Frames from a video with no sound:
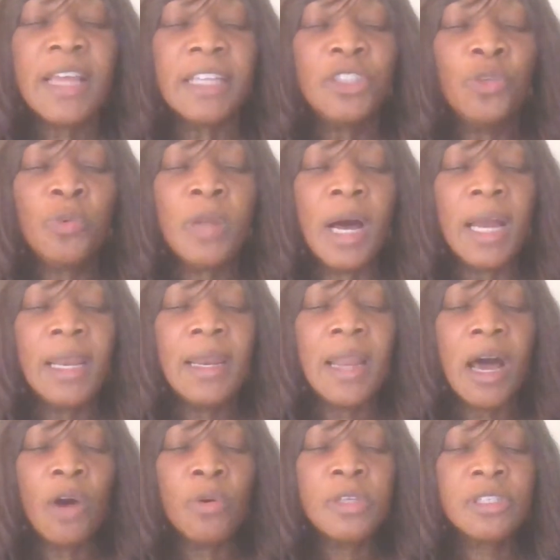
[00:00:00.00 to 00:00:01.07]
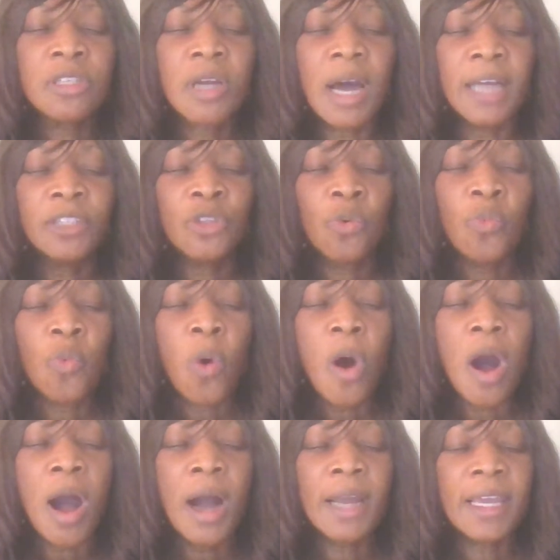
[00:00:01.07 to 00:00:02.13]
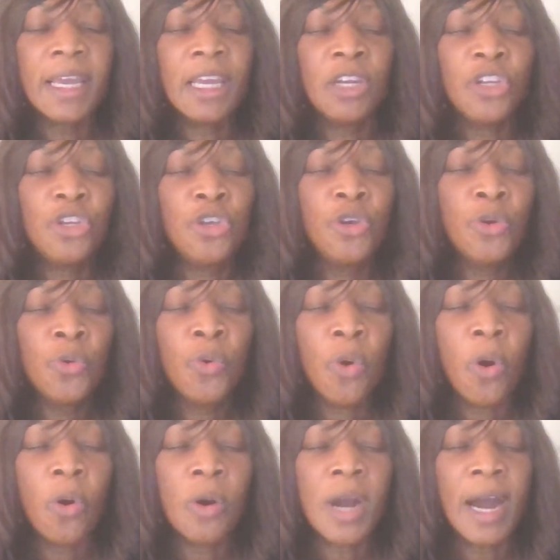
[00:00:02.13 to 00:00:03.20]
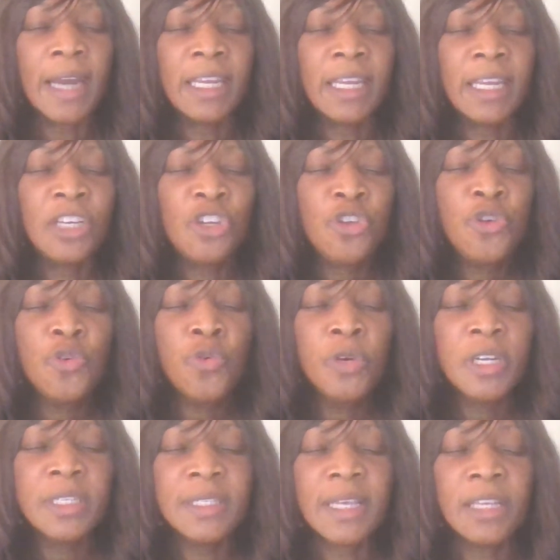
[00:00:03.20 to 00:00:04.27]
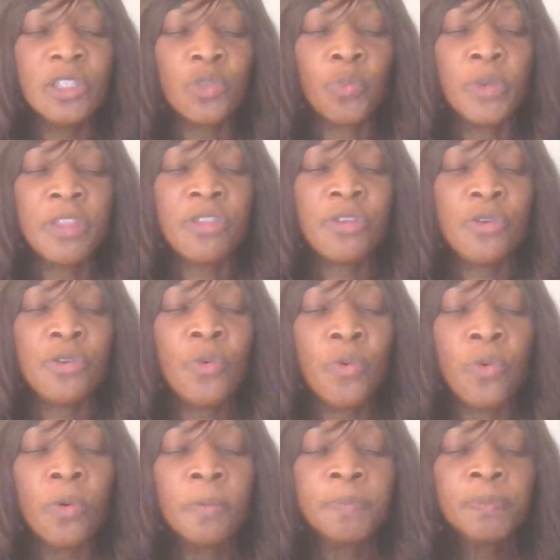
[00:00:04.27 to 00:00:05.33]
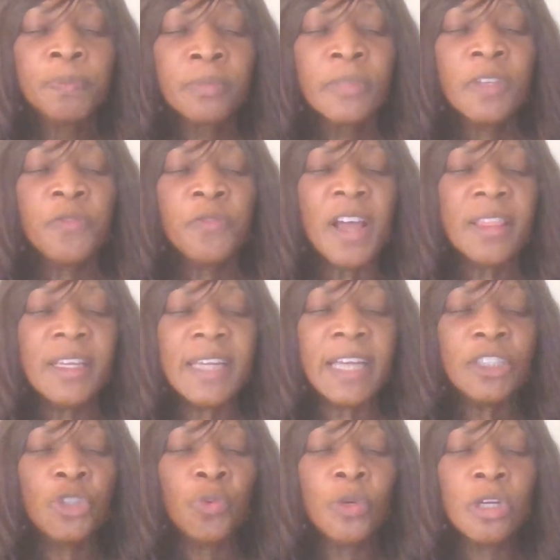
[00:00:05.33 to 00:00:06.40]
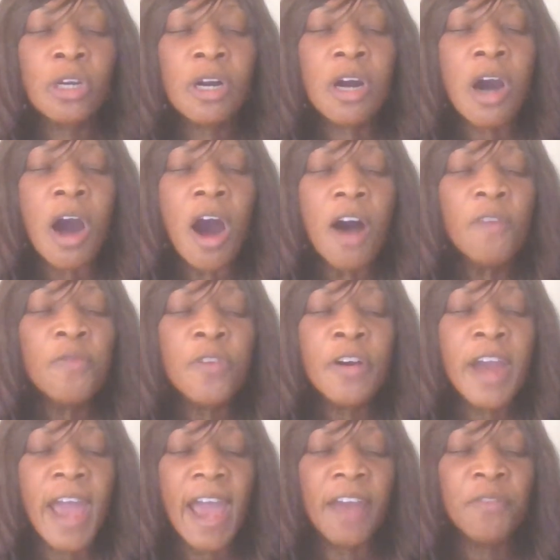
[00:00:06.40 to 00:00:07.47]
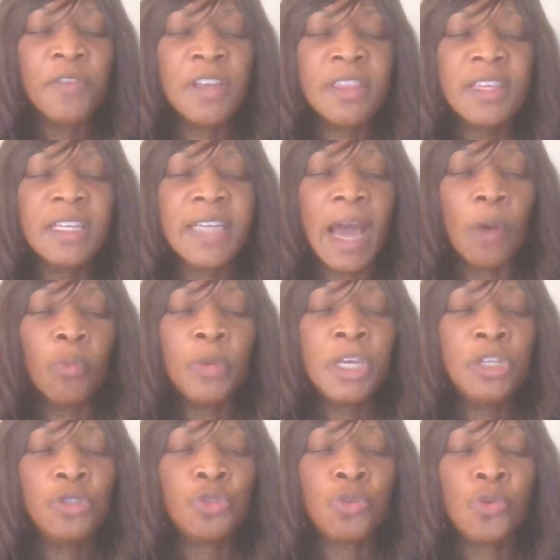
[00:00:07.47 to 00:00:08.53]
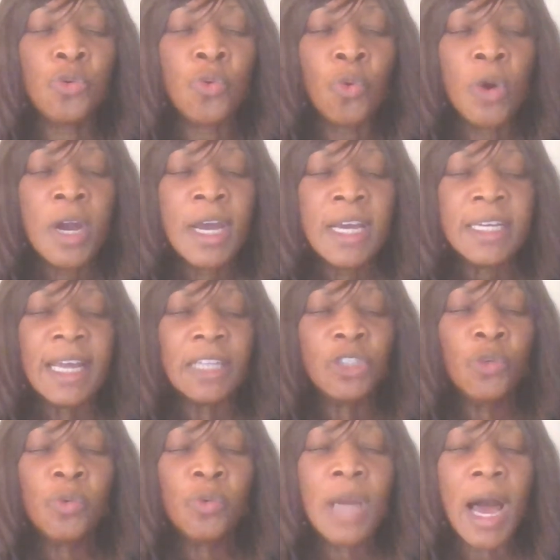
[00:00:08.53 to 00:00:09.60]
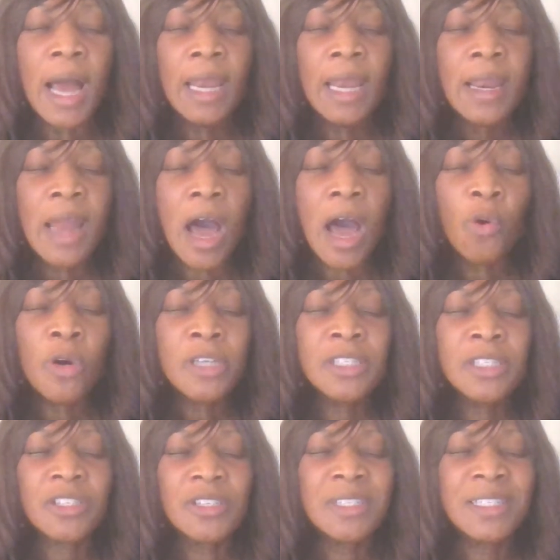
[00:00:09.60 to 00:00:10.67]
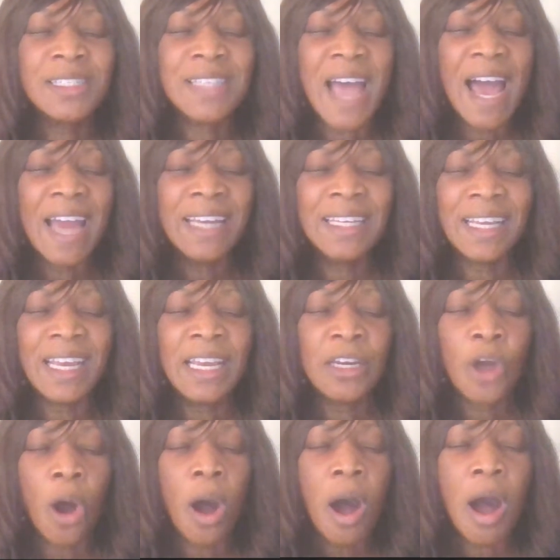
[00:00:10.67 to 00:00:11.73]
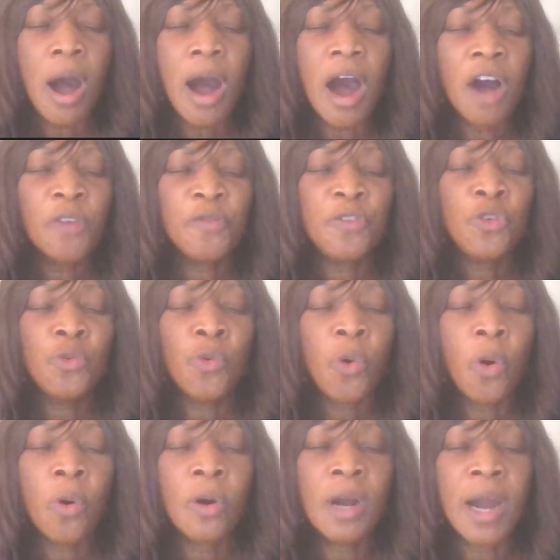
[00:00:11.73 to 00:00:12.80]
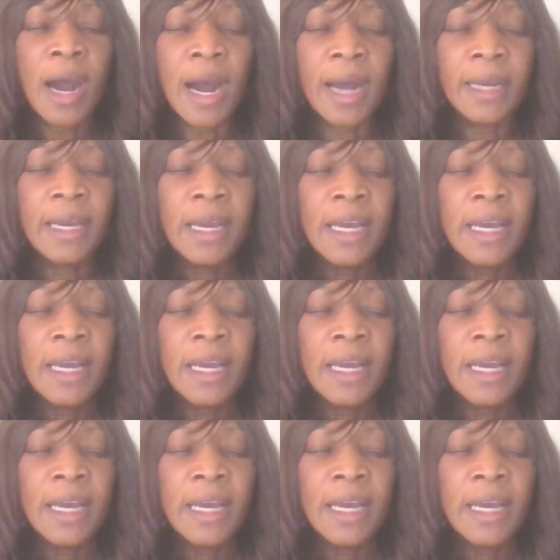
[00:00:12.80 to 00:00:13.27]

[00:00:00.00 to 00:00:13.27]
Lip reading: that you will allow us, God, to walk in you, oh God, in unison with you. Father, that you will cover everything that we do, that you will allow us to stand in awe of you, oh God,